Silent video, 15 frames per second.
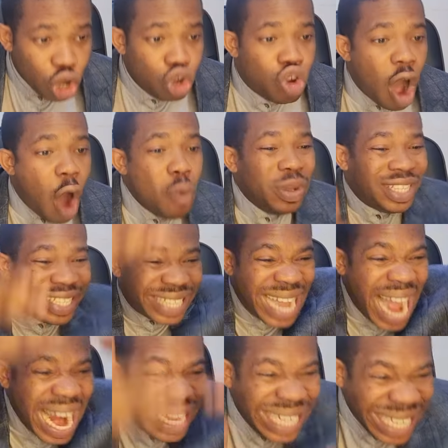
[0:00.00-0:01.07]
God will
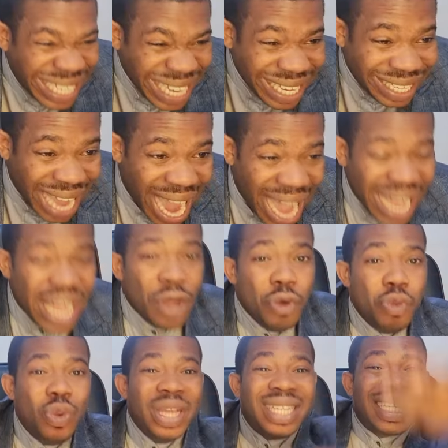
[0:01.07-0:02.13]
scan the sister,
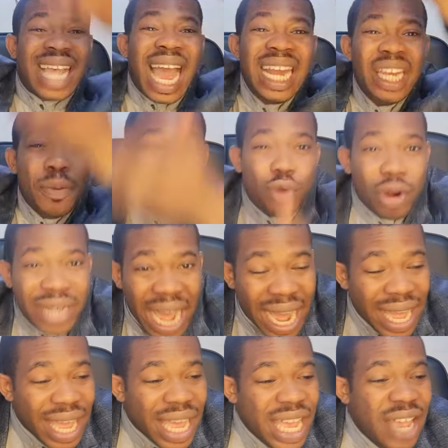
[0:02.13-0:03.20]
will scan the
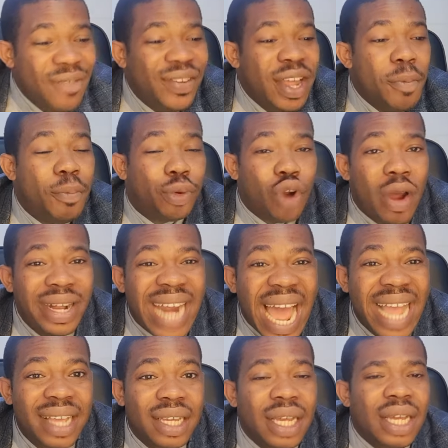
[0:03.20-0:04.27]
brother. If the
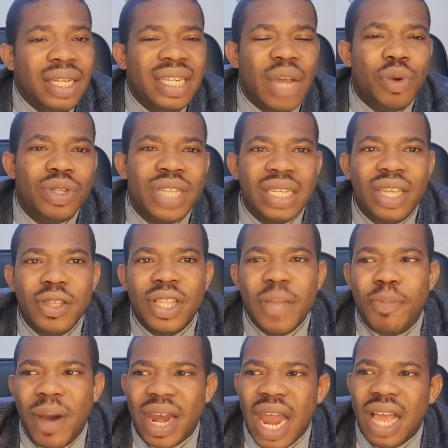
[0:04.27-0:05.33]
brother, there was a
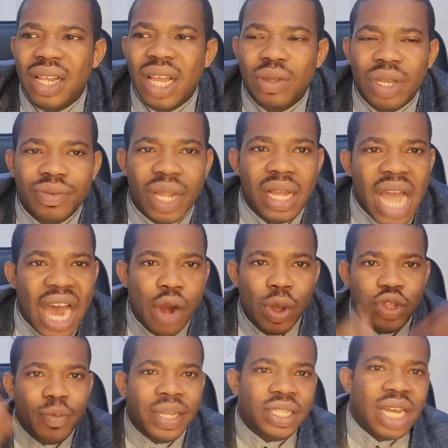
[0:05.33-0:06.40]
city parlor, I don't
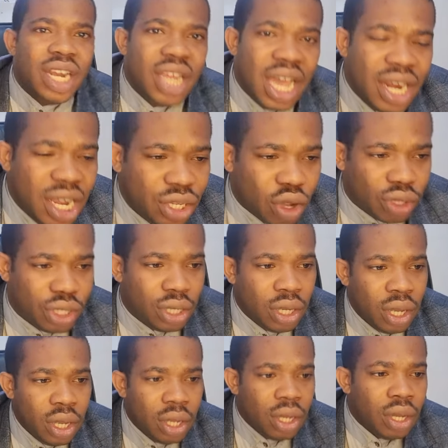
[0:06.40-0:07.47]
want to mention any church.
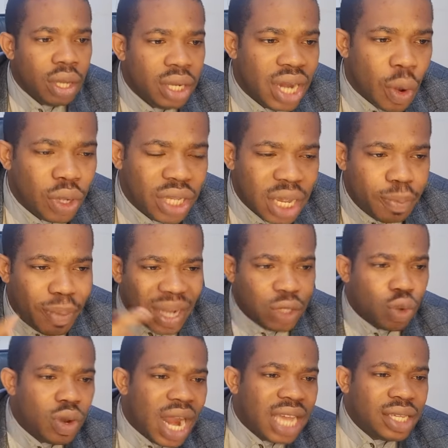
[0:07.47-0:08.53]
There was a
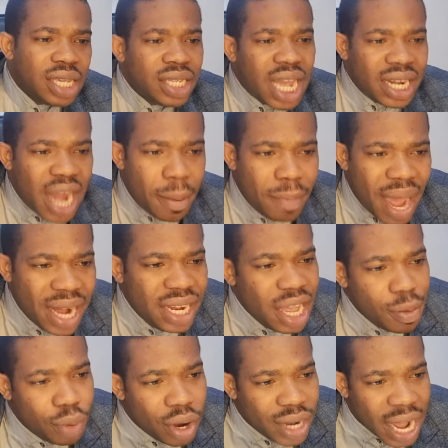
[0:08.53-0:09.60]
particular sister that
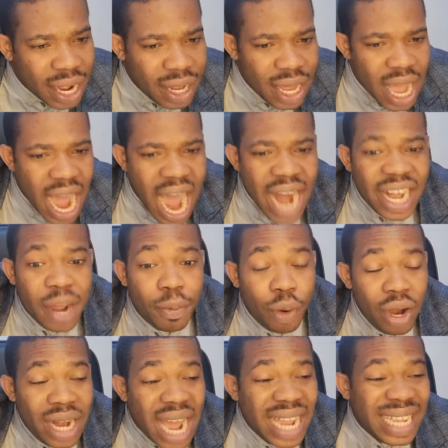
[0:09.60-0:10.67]
married a brother, and the
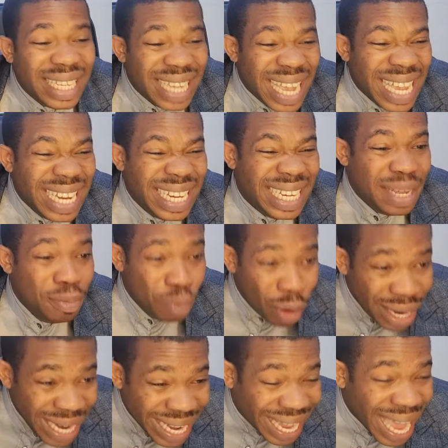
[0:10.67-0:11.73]
brother is a
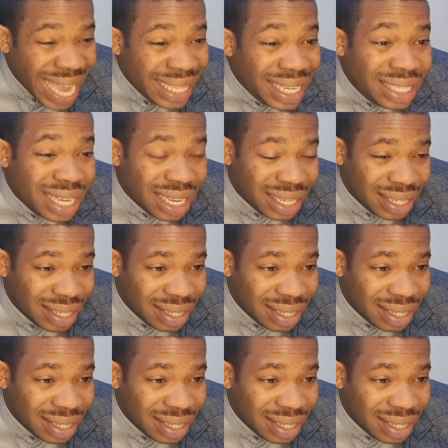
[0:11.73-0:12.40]
demonic entity.